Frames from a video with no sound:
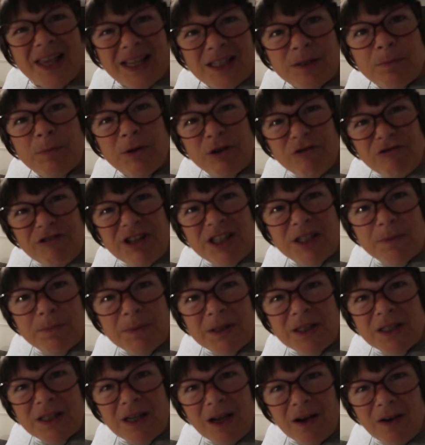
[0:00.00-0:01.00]
That's my
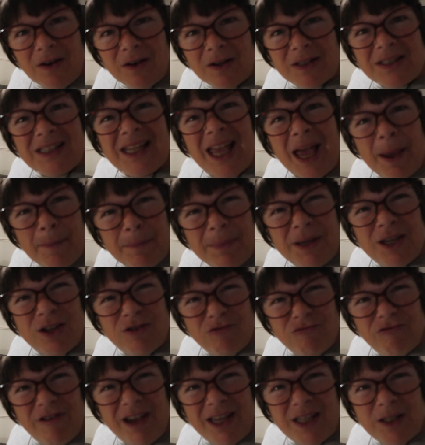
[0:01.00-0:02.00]
Christmas cards and my
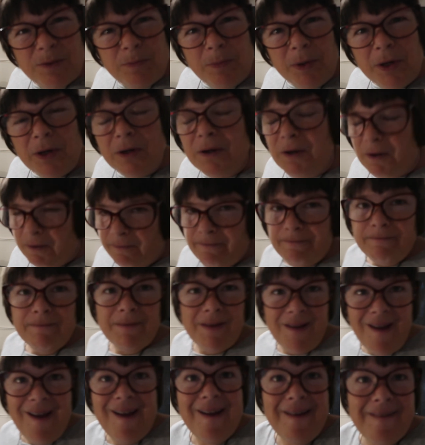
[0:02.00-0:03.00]
address book,
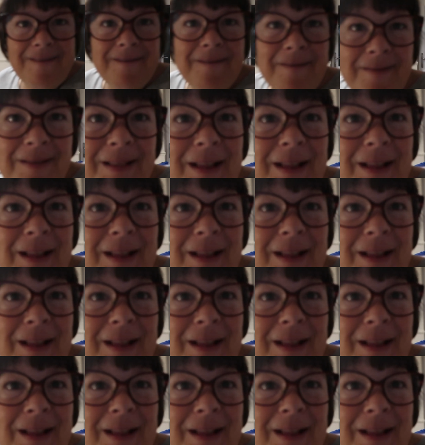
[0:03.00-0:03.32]
yeah?